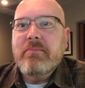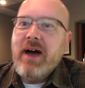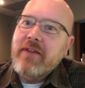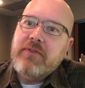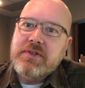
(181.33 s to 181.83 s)

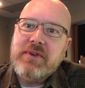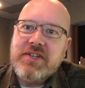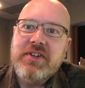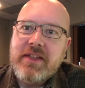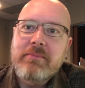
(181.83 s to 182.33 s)
my first
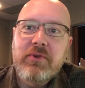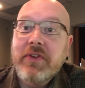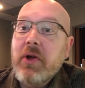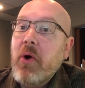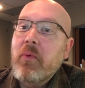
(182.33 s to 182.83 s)
reaction to that
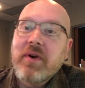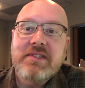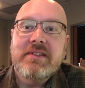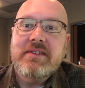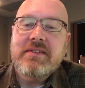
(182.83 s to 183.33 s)
movie
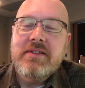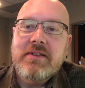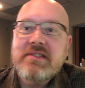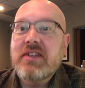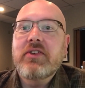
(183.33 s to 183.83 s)
wasn't
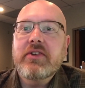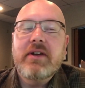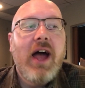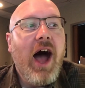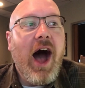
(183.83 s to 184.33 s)
singular.
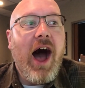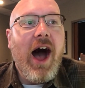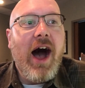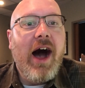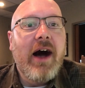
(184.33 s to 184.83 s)

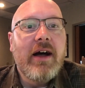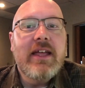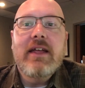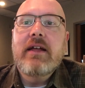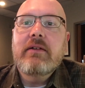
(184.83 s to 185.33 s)

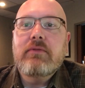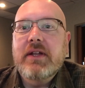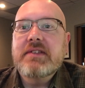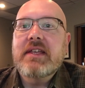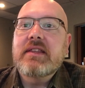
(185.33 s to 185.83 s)

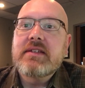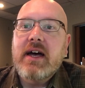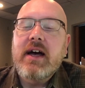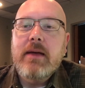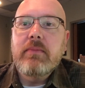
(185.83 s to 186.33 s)
Critics at the
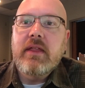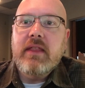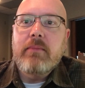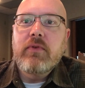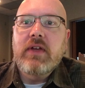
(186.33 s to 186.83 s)
time that
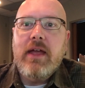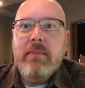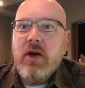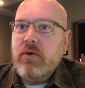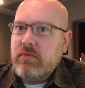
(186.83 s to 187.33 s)
movie came
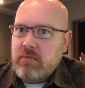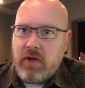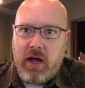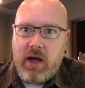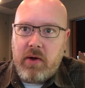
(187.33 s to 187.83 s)
out
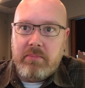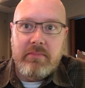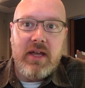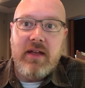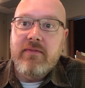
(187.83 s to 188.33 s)

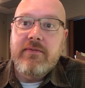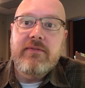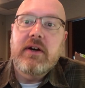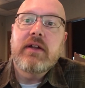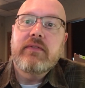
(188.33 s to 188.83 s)
made
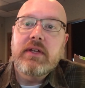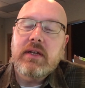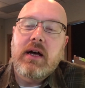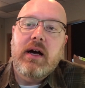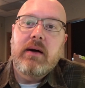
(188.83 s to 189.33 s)
fun of it
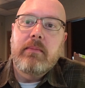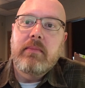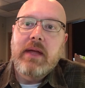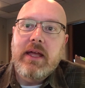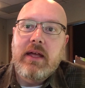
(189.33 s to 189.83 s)

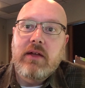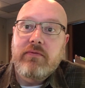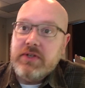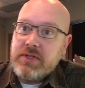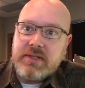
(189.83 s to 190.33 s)

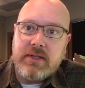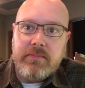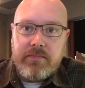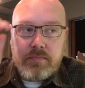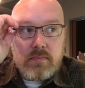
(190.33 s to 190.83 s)
viciously
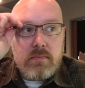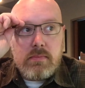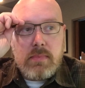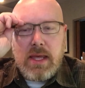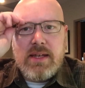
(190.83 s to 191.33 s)

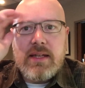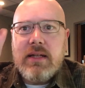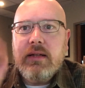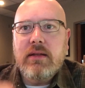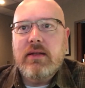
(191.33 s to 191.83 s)
and
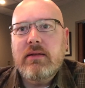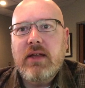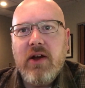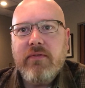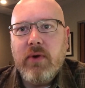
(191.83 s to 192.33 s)
didn't
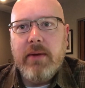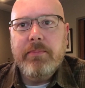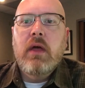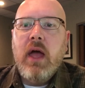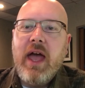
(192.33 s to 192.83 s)
care for it.
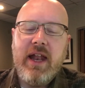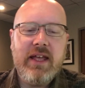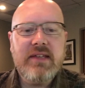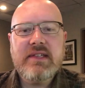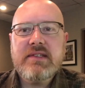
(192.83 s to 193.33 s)
And I
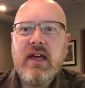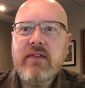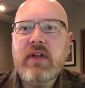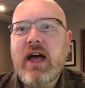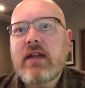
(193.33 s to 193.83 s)
guess that's kind of
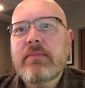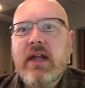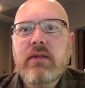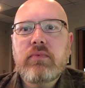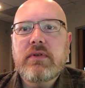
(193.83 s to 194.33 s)
an item that I
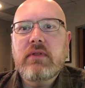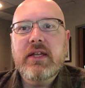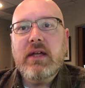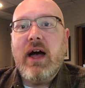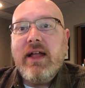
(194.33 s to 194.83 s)
would like
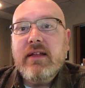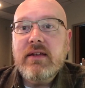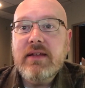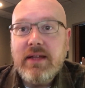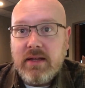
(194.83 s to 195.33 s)
to highlight
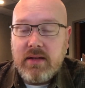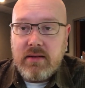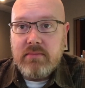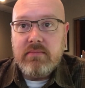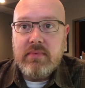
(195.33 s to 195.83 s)

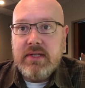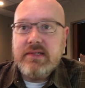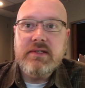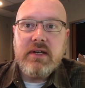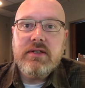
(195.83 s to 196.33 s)
in this
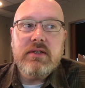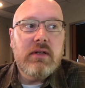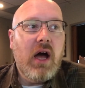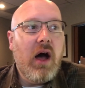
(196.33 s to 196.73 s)
discussion,